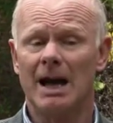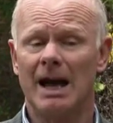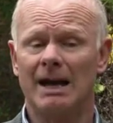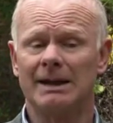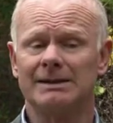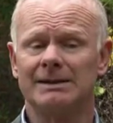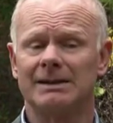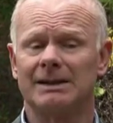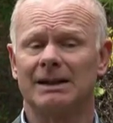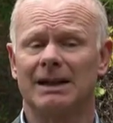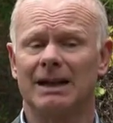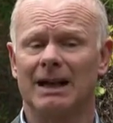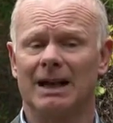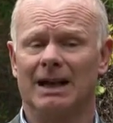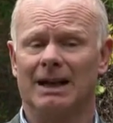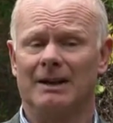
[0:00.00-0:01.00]
And
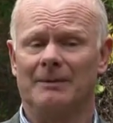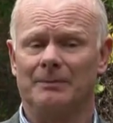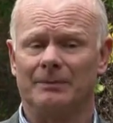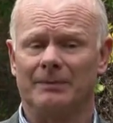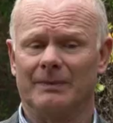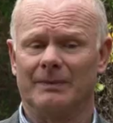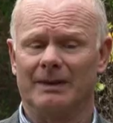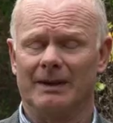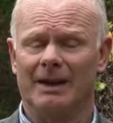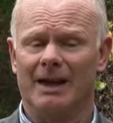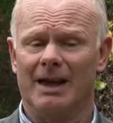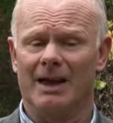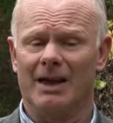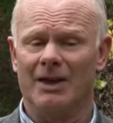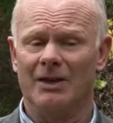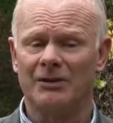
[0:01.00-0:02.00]

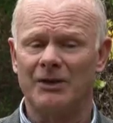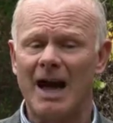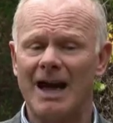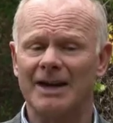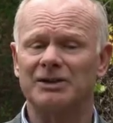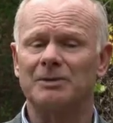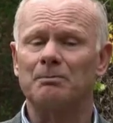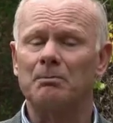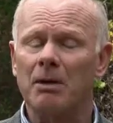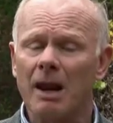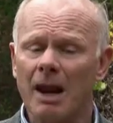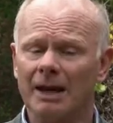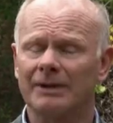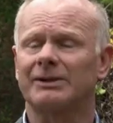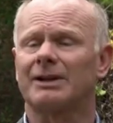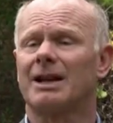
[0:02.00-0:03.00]
that
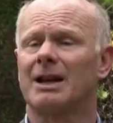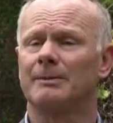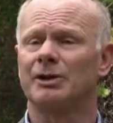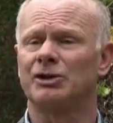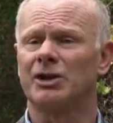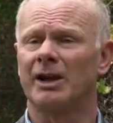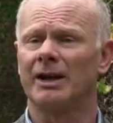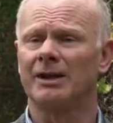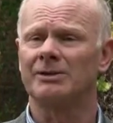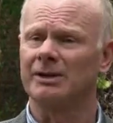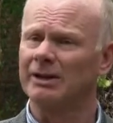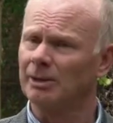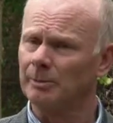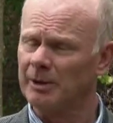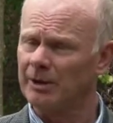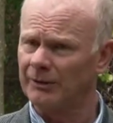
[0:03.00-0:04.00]
plus climate change, a
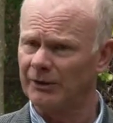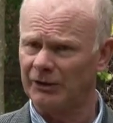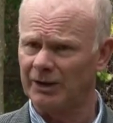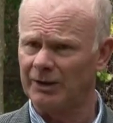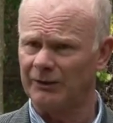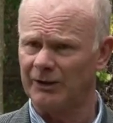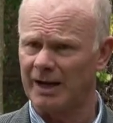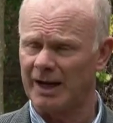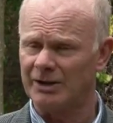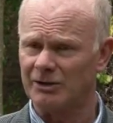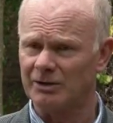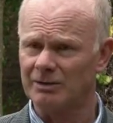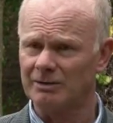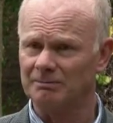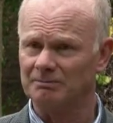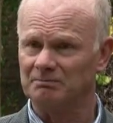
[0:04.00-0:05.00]
little bit of
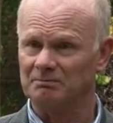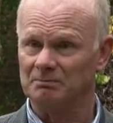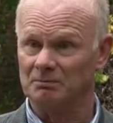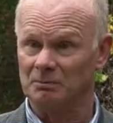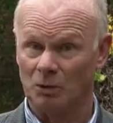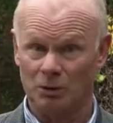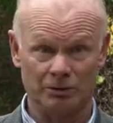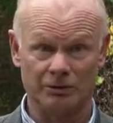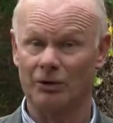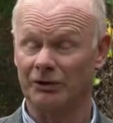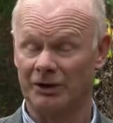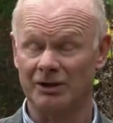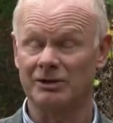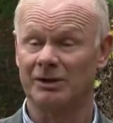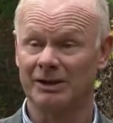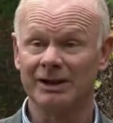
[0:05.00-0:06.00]
acidification, or not
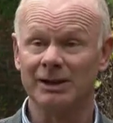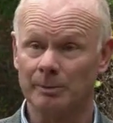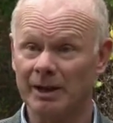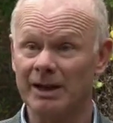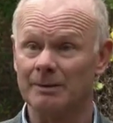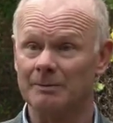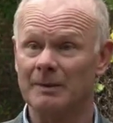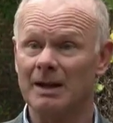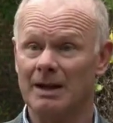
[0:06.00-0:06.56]
such a little bit,